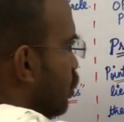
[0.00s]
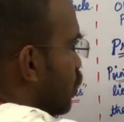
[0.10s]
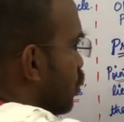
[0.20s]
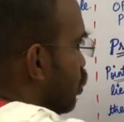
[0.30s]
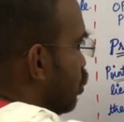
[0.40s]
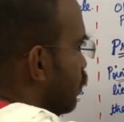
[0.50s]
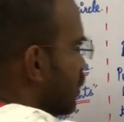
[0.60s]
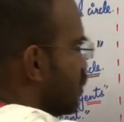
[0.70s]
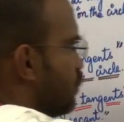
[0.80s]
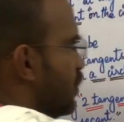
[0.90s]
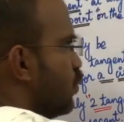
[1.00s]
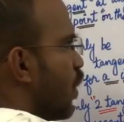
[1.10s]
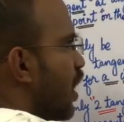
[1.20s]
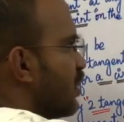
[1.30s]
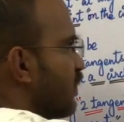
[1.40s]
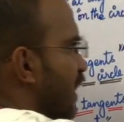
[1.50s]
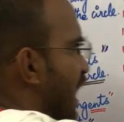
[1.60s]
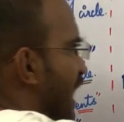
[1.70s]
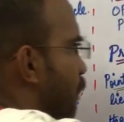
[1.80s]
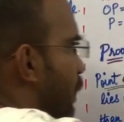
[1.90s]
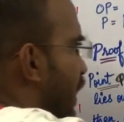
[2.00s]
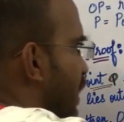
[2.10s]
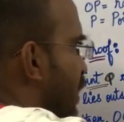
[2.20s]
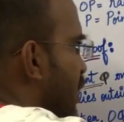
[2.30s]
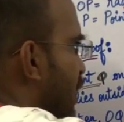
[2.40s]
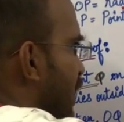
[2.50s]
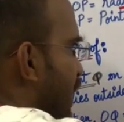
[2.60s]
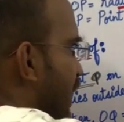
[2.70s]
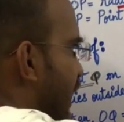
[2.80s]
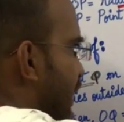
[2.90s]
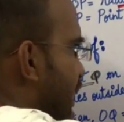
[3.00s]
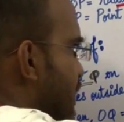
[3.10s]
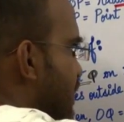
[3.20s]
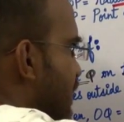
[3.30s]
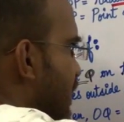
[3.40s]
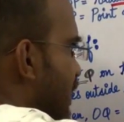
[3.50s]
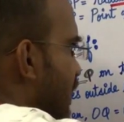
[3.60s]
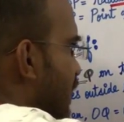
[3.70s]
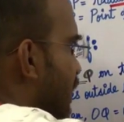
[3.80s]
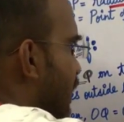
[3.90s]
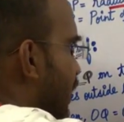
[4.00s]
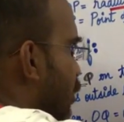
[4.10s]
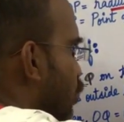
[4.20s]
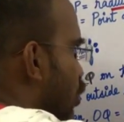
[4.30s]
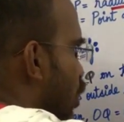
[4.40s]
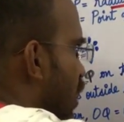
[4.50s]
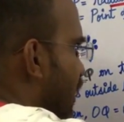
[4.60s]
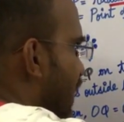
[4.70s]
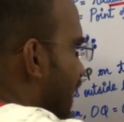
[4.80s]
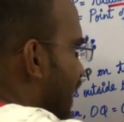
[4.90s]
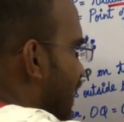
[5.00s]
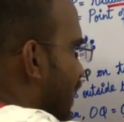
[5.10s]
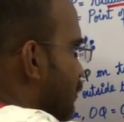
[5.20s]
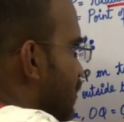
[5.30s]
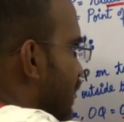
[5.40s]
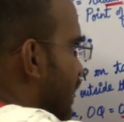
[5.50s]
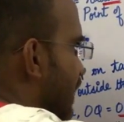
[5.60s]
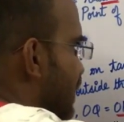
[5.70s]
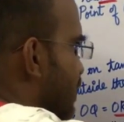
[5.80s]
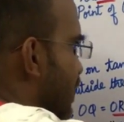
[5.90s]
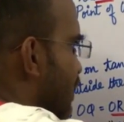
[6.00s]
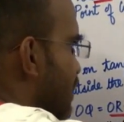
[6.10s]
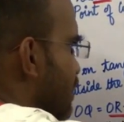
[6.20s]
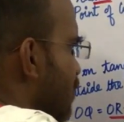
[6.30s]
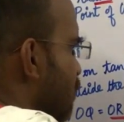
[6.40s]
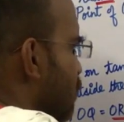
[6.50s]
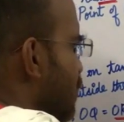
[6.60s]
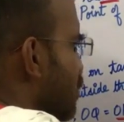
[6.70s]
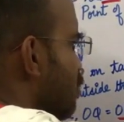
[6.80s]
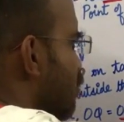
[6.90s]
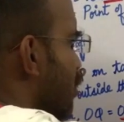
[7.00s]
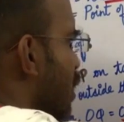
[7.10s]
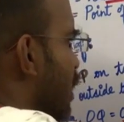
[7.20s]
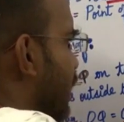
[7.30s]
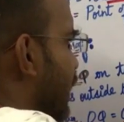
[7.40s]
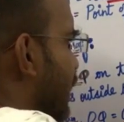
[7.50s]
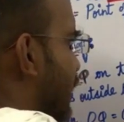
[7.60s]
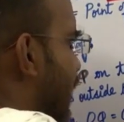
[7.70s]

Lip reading: to Q towards P. What will happen? Let us try to draw diagrams and illustrate this. Sir, please draw neat